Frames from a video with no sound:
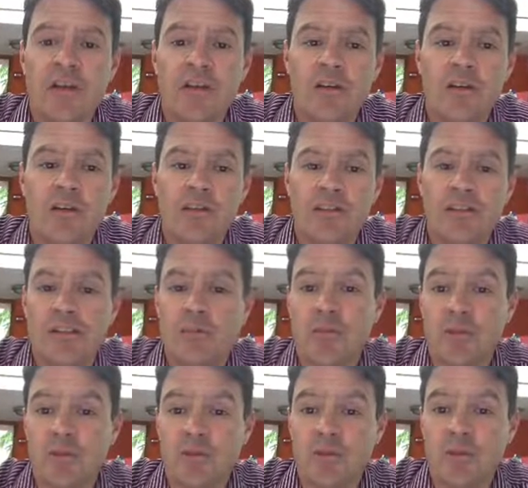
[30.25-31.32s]
you'll see the
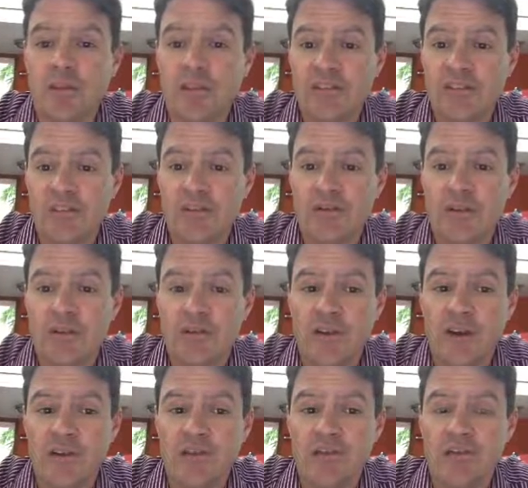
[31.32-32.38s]
middle school lessons for
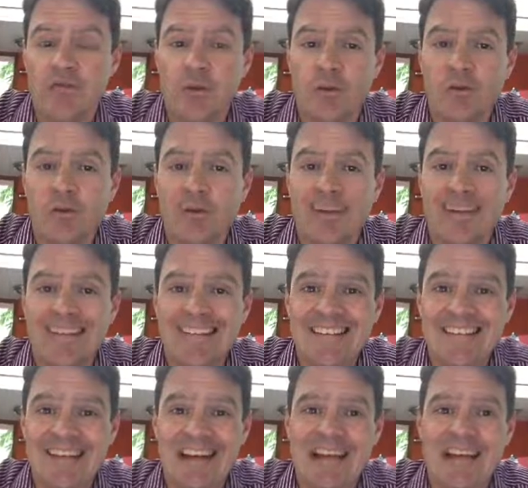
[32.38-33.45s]
advisory folder, and
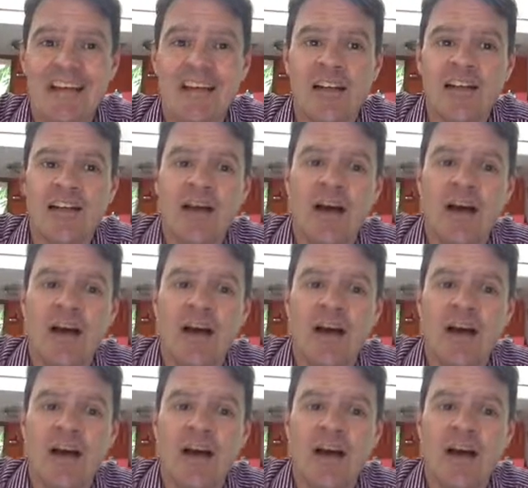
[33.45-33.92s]
inside